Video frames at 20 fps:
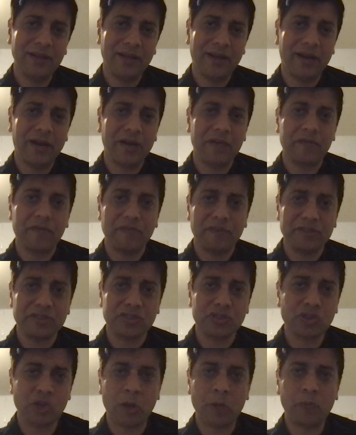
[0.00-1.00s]
Our first
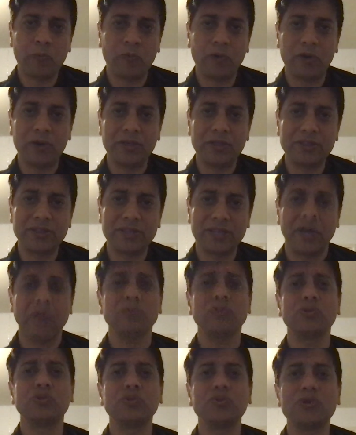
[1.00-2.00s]
stop was around 2